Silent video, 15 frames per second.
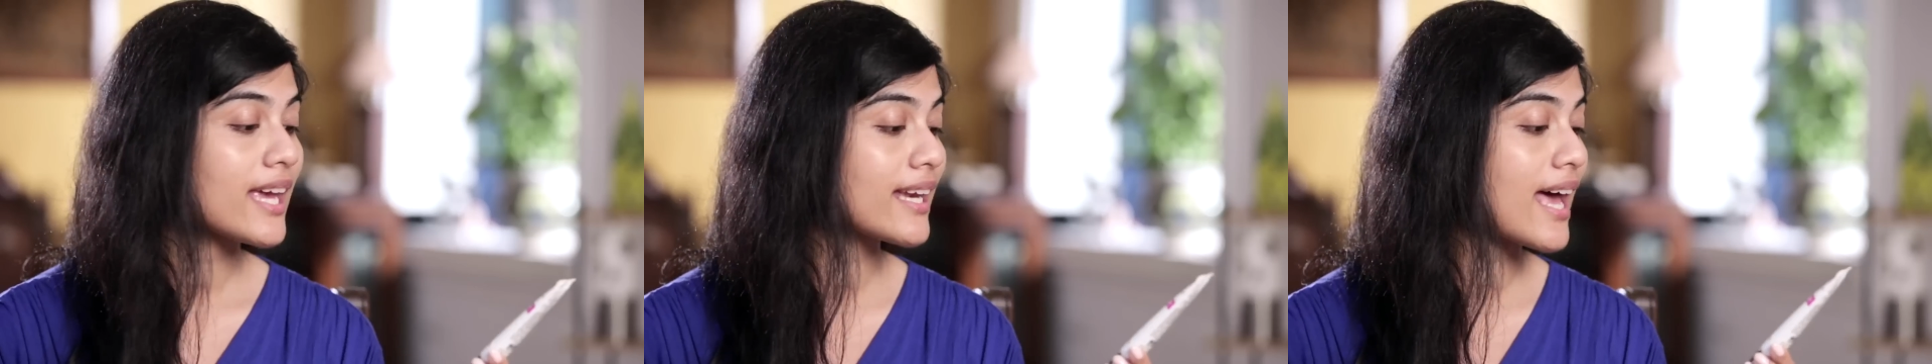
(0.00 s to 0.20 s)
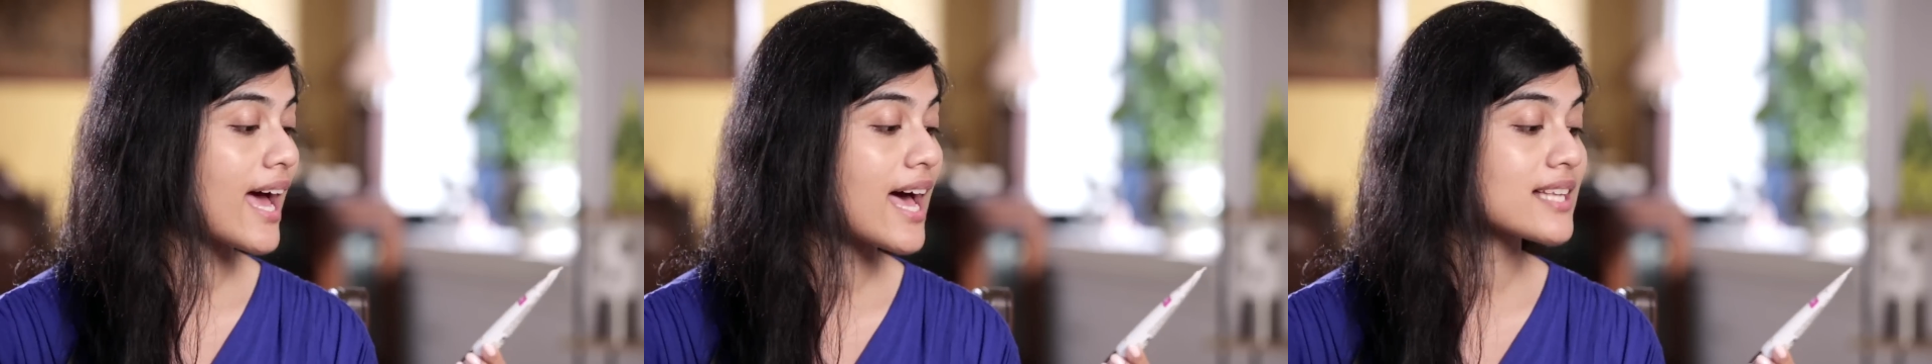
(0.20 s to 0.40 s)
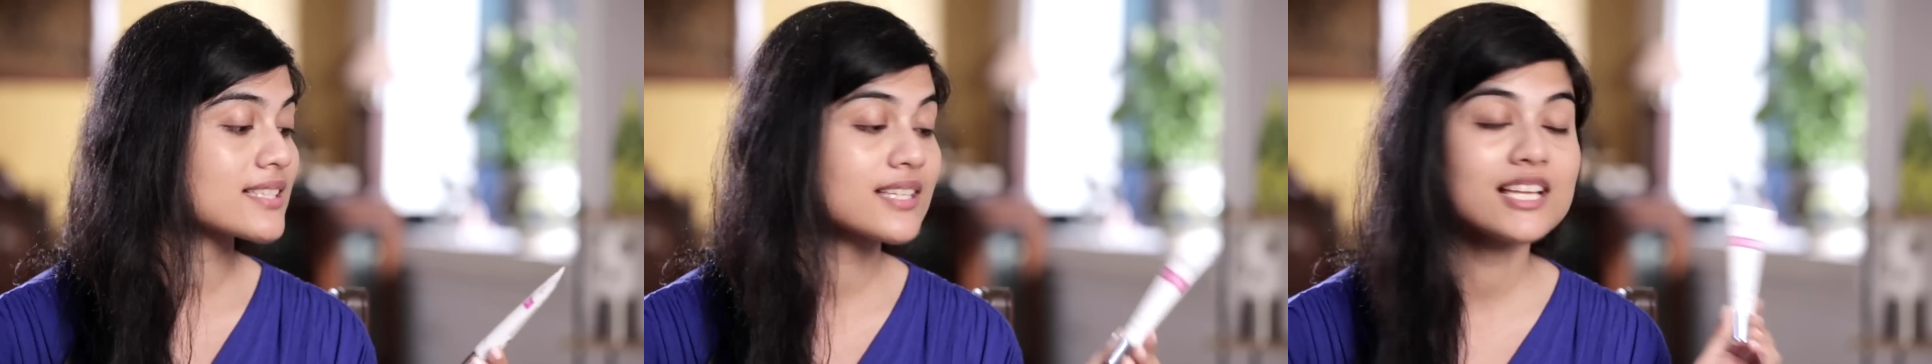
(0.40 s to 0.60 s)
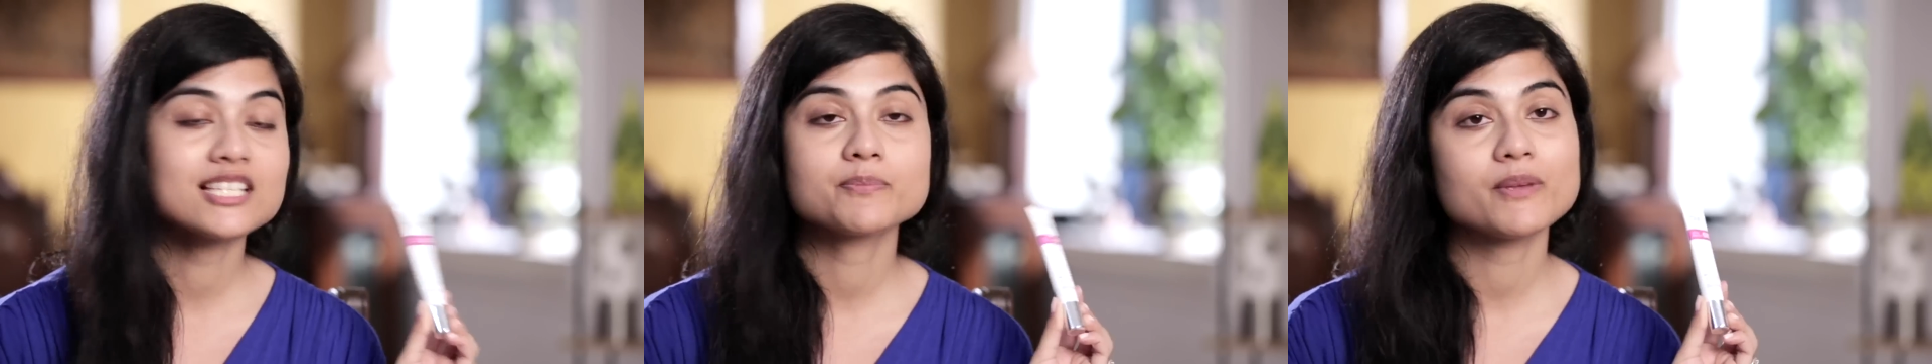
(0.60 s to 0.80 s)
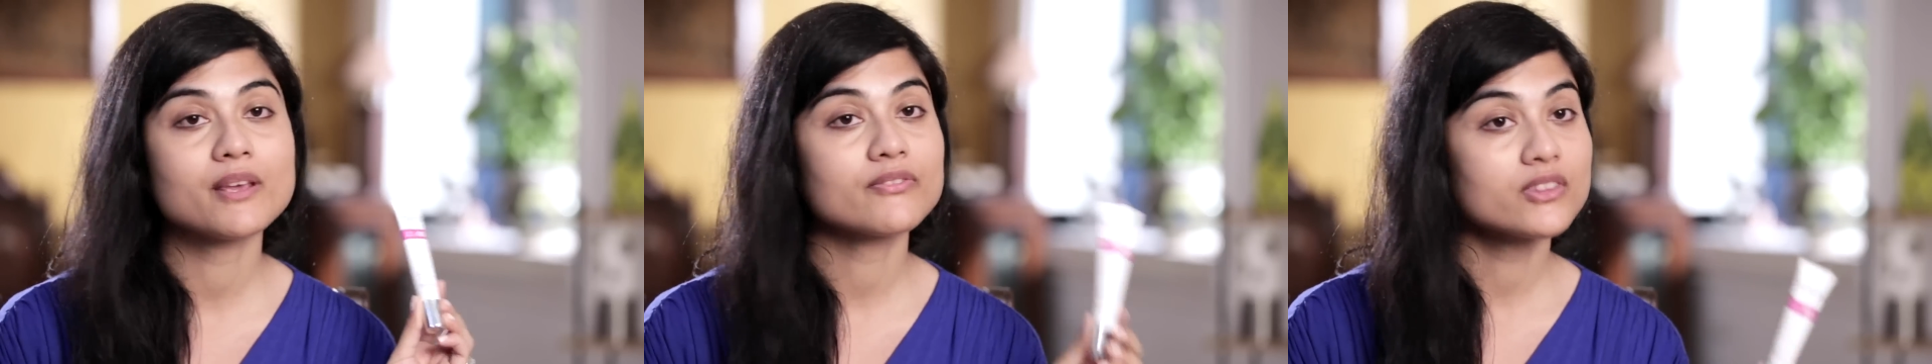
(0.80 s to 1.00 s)
It has an
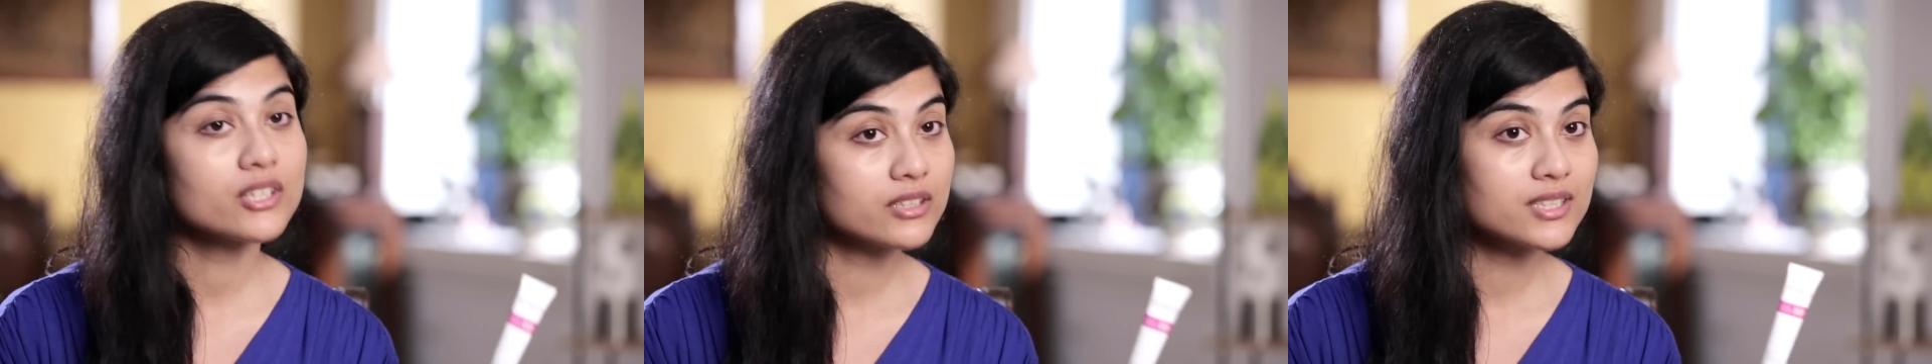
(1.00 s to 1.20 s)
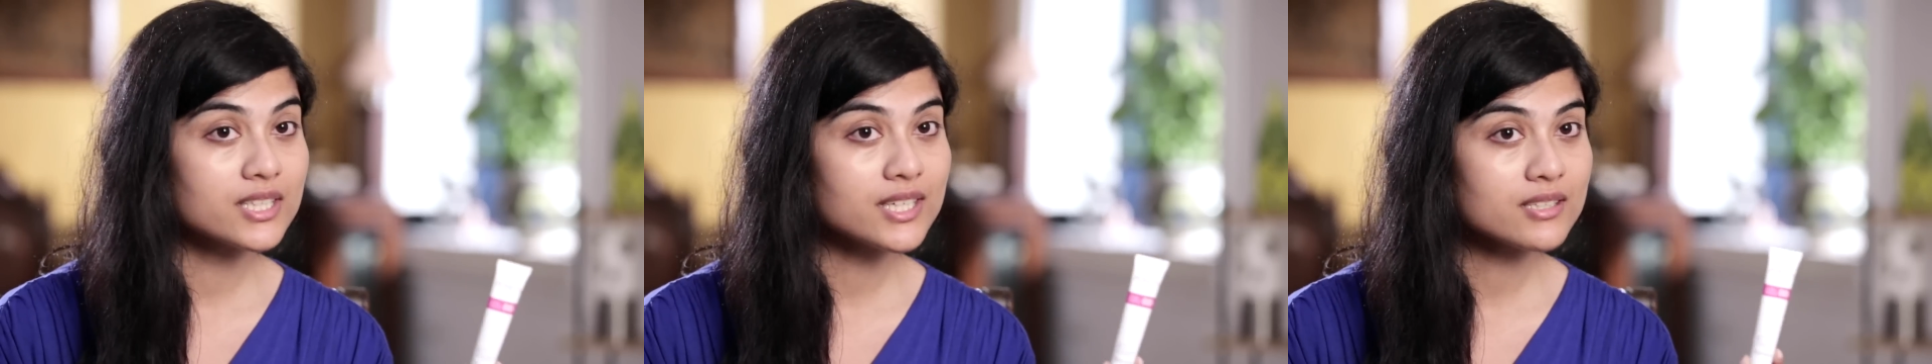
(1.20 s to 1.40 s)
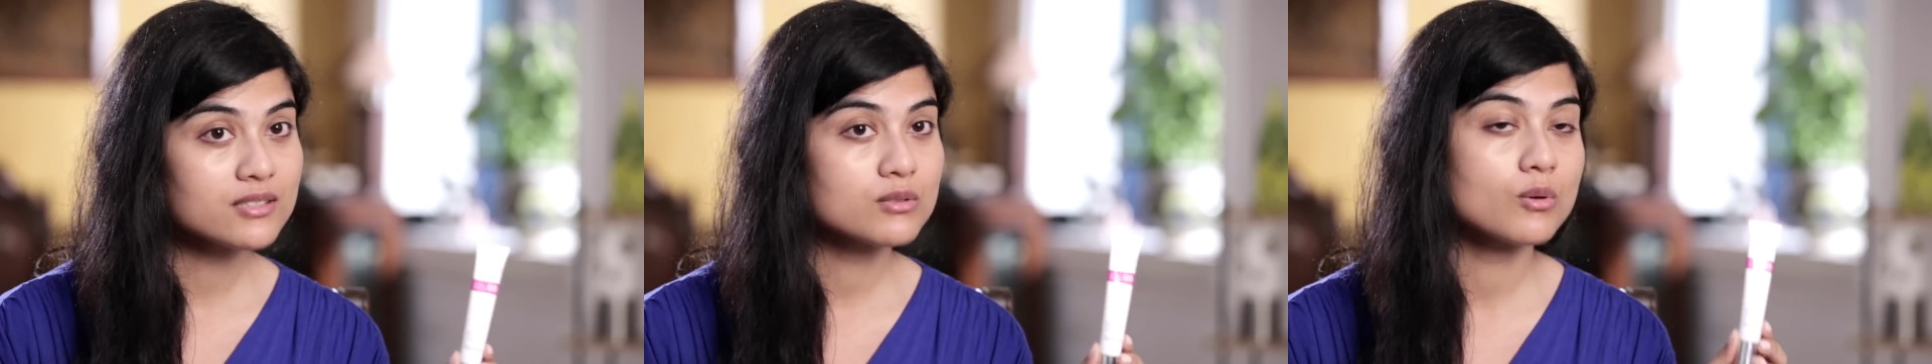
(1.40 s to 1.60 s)
SPF 30,